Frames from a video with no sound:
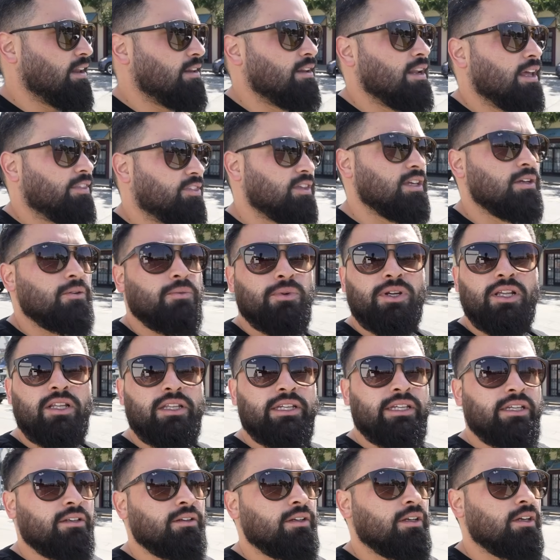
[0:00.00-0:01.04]
nothing
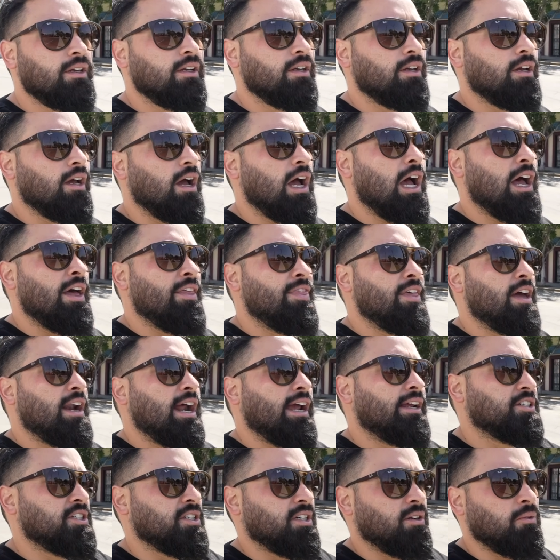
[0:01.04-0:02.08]
really that
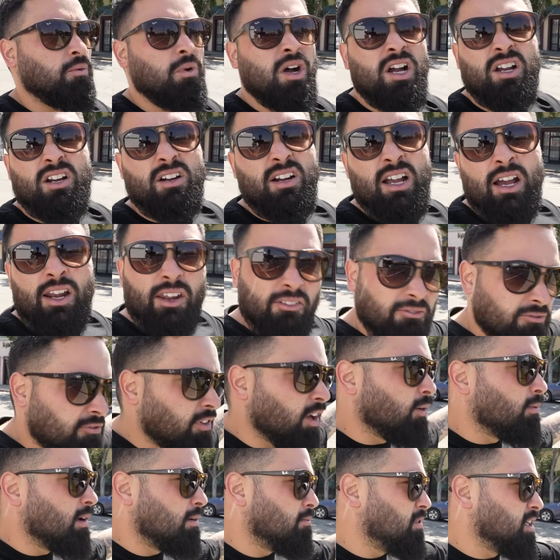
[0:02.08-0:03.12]
I should walk around and
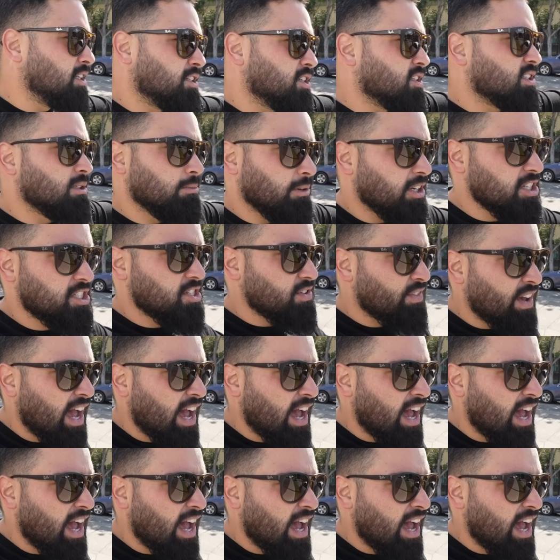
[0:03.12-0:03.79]
film. I mean, just a bunch of